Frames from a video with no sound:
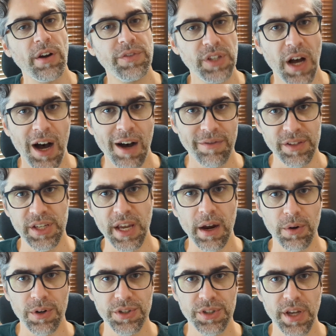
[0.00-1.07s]
Office
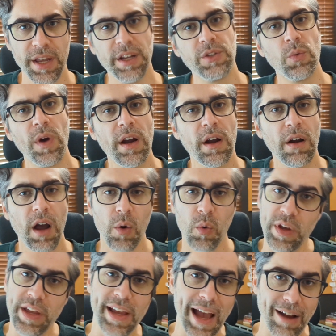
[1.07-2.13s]
Hours, and it's where, a
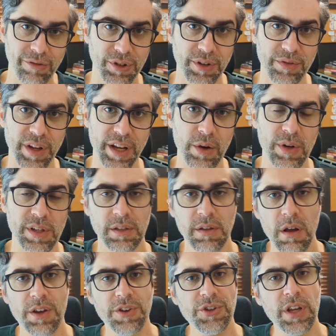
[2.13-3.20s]
week after a video has
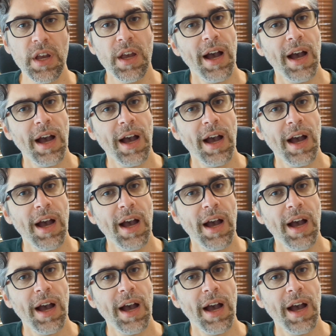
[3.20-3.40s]
launched, I